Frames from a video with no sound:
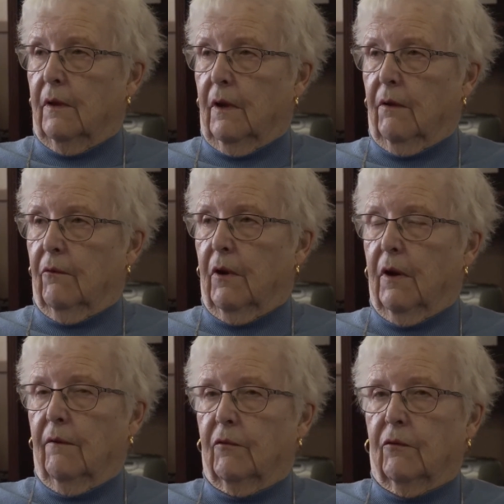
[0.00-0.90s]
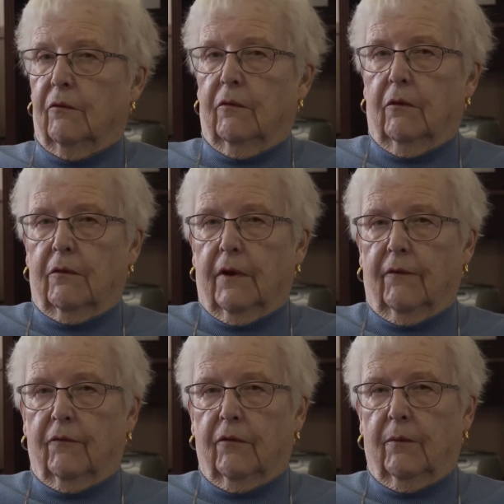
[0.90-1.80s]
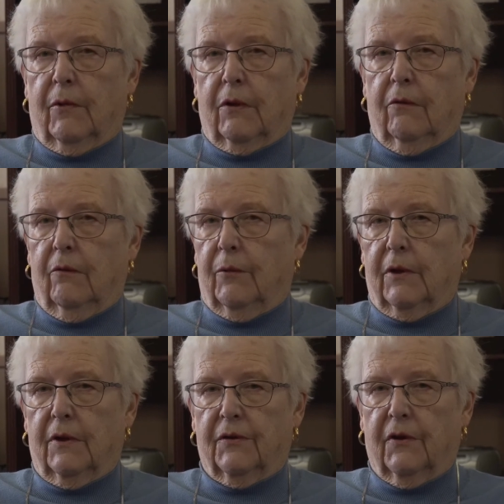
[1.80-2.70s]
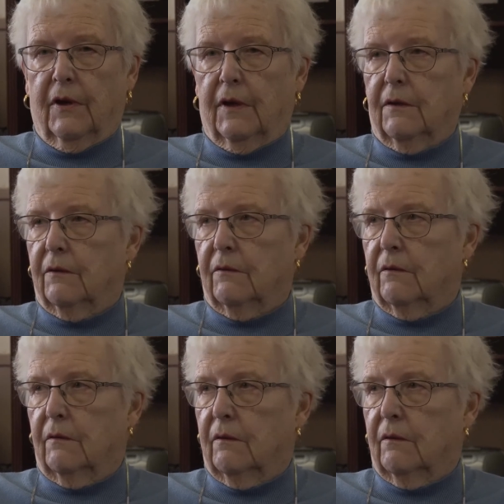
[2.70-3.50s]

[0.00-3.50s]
I would have loved to look after him at home, but his legs,